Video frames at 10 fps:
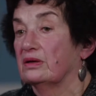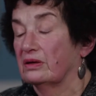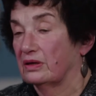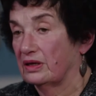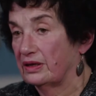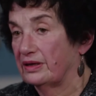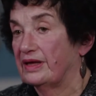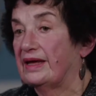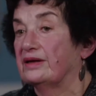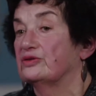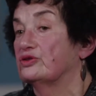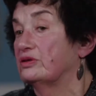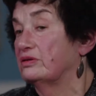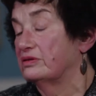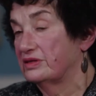And
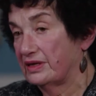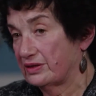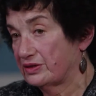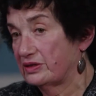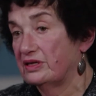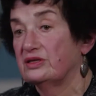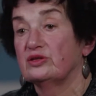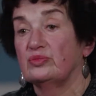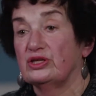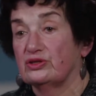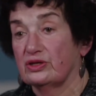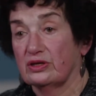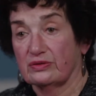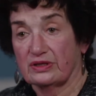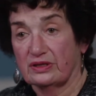tests need to be
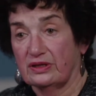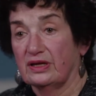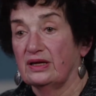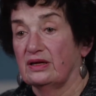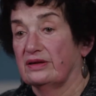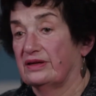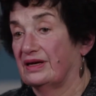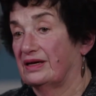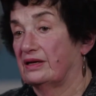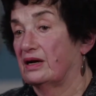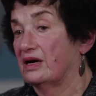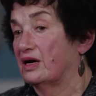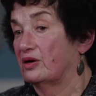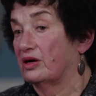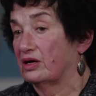chosen that
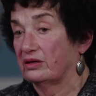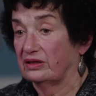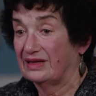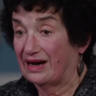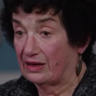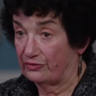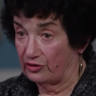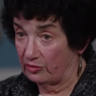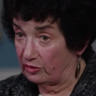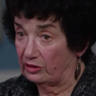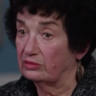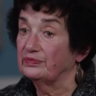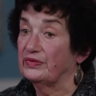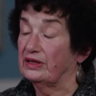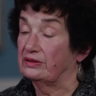are nonverbal
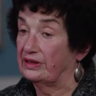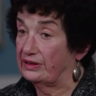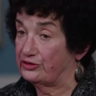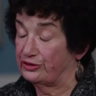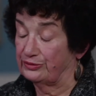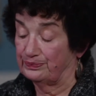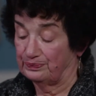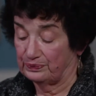in nature.